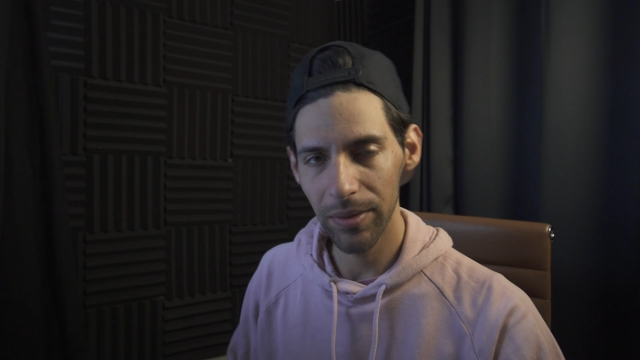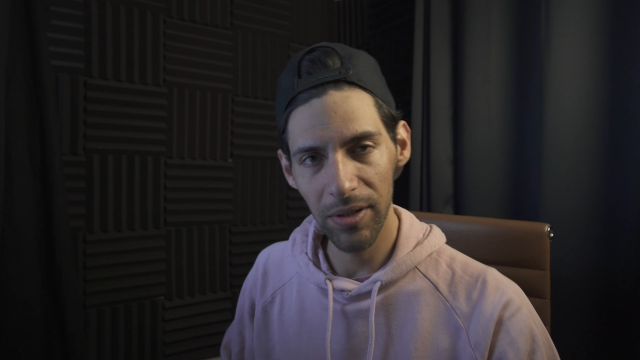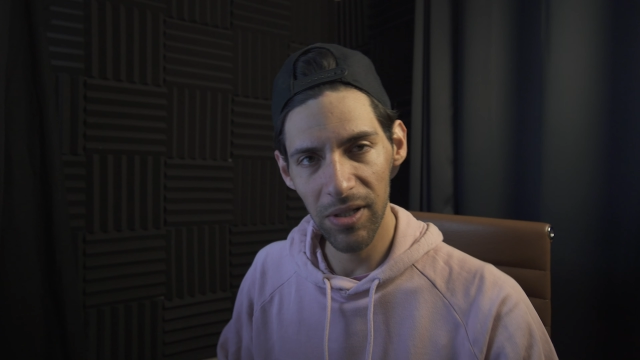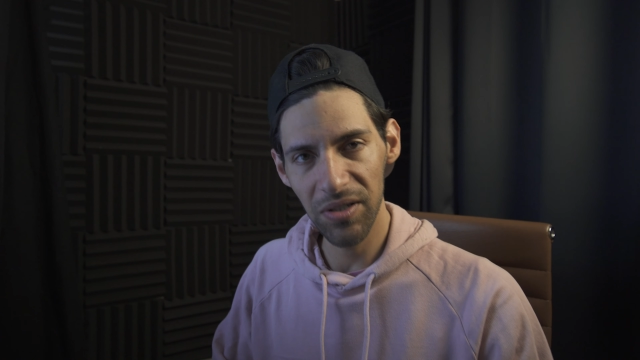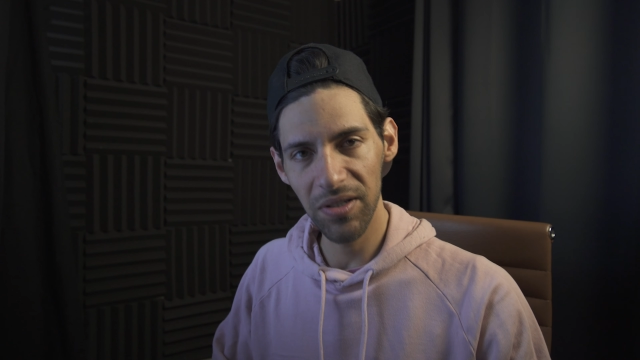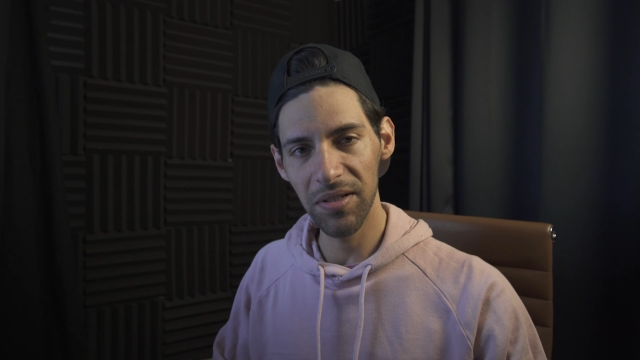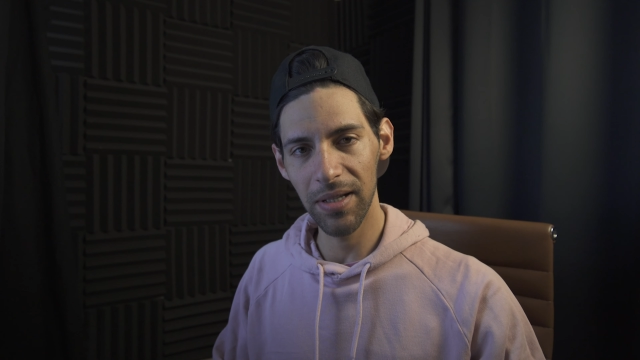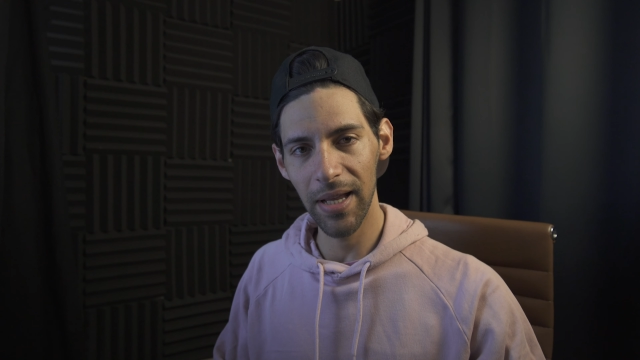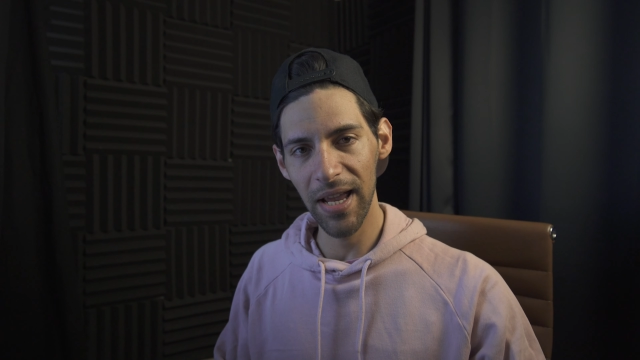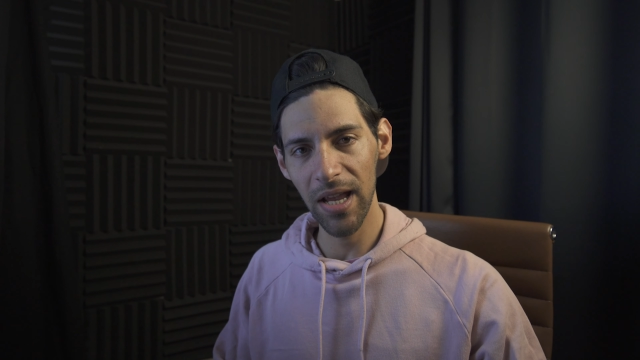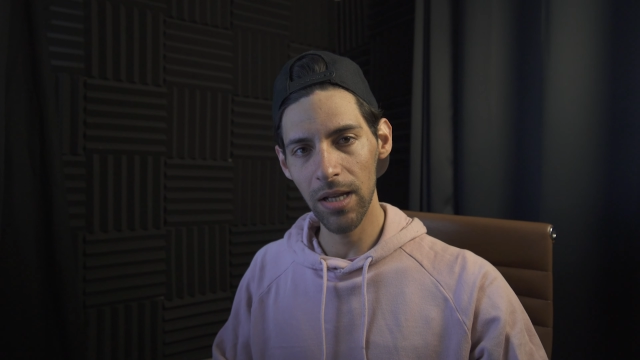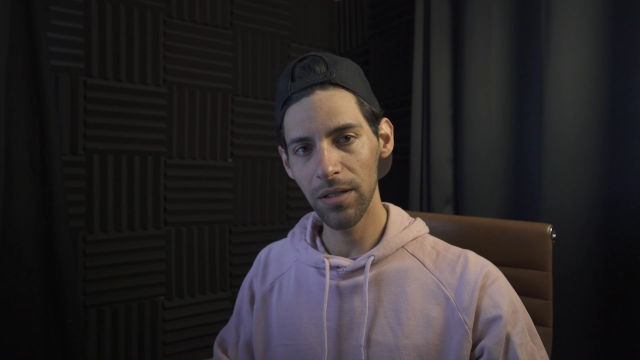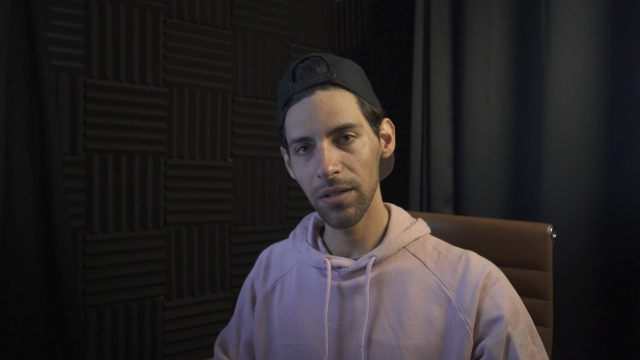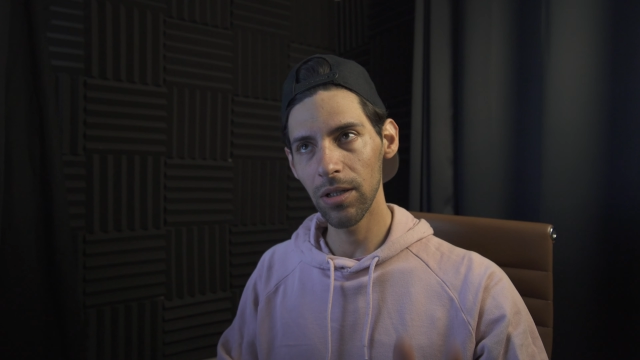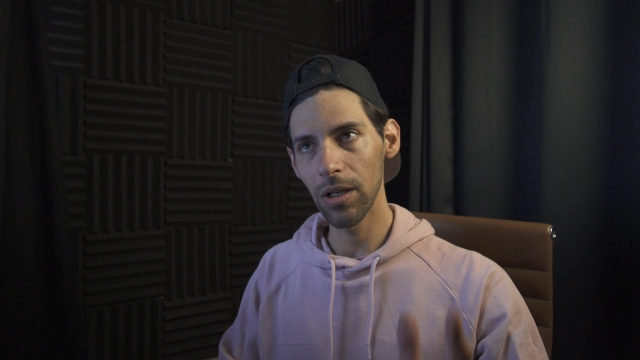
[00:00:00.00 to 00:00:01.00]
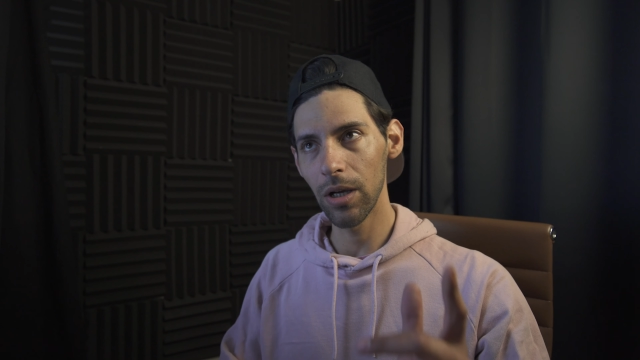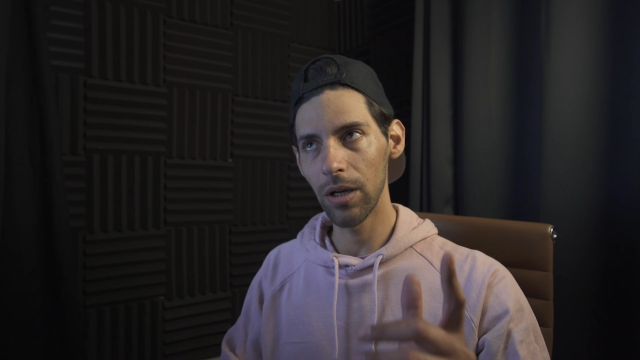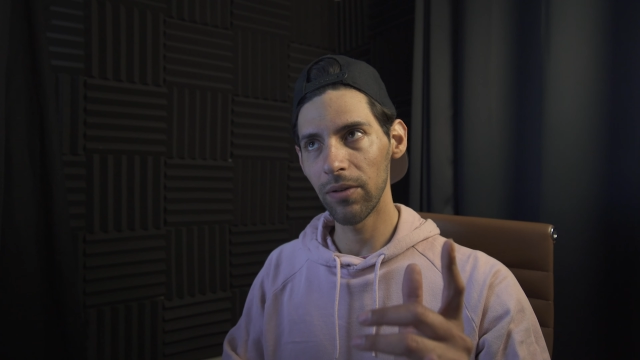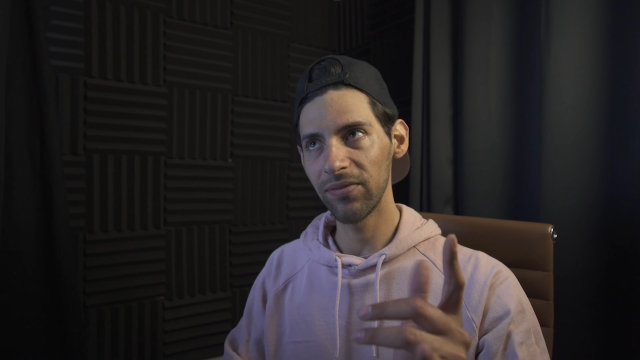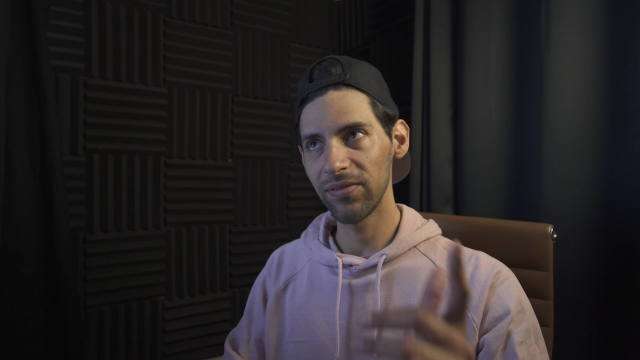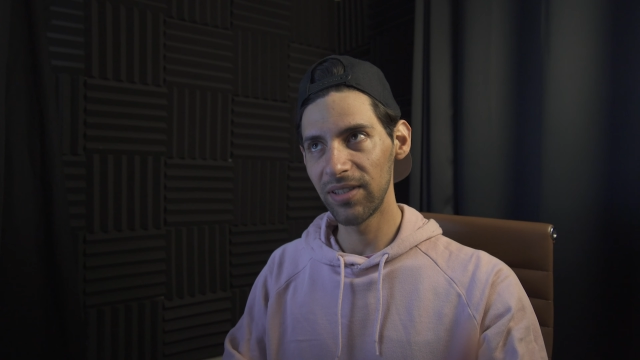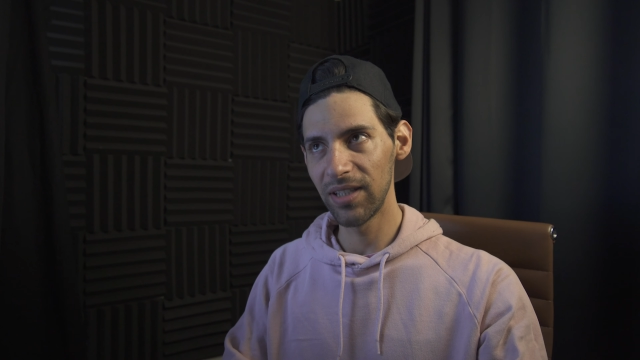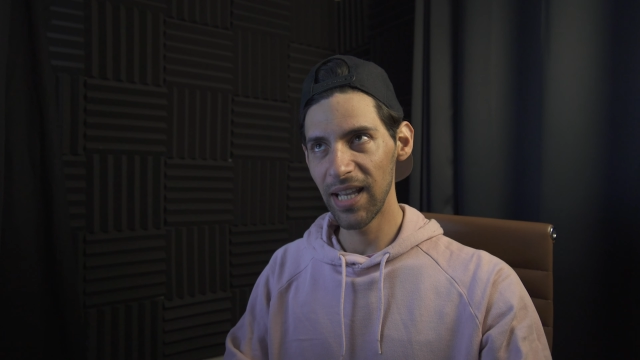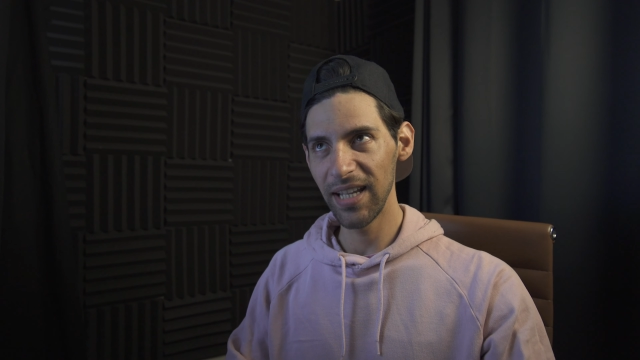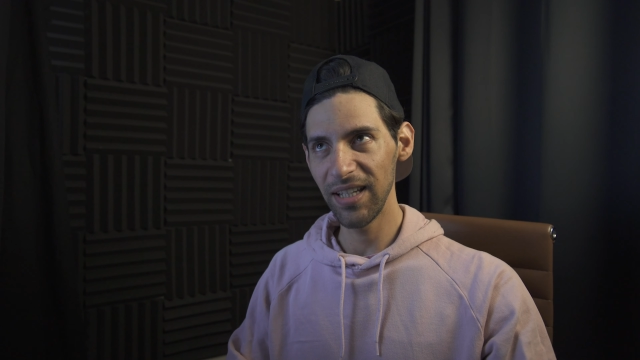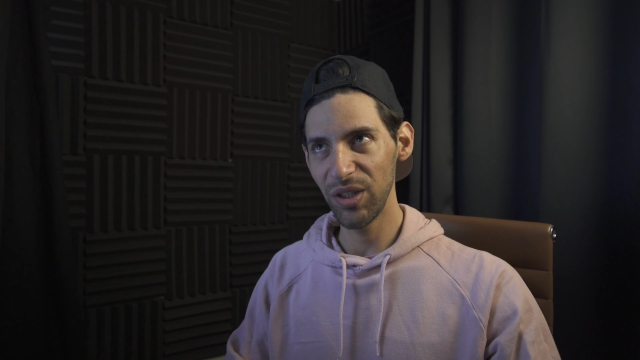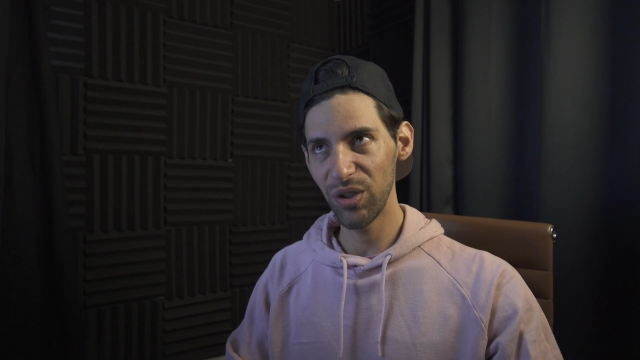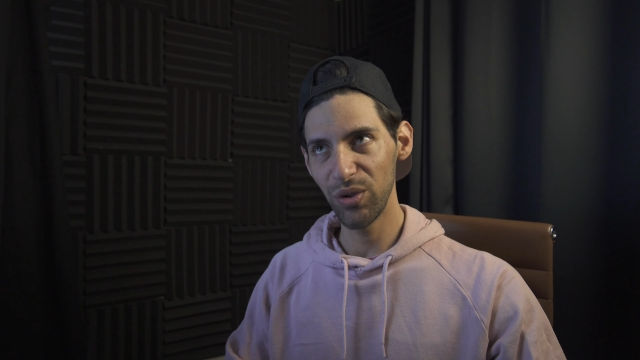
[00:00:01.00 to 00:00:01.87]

This is end of day